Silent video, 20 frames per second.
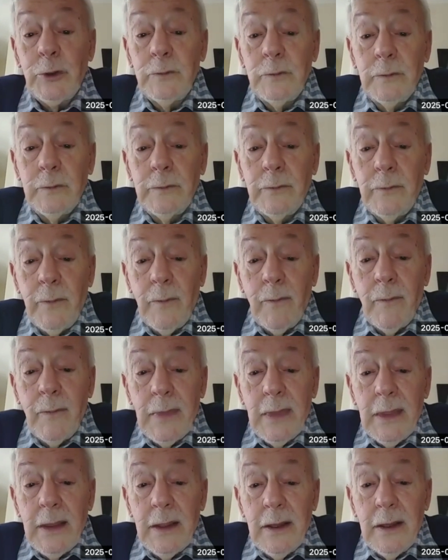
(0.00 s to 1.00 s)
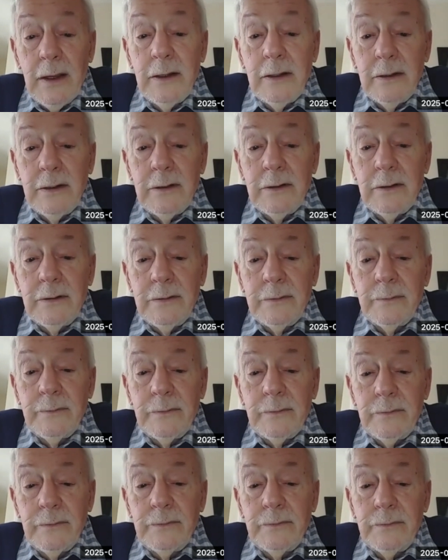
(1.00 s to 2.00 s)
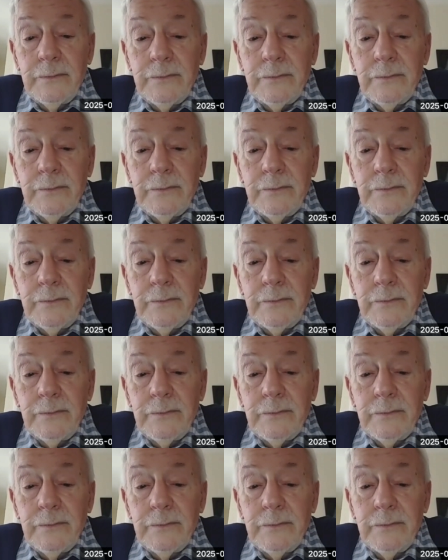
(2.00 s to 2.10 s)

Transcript: only extends from the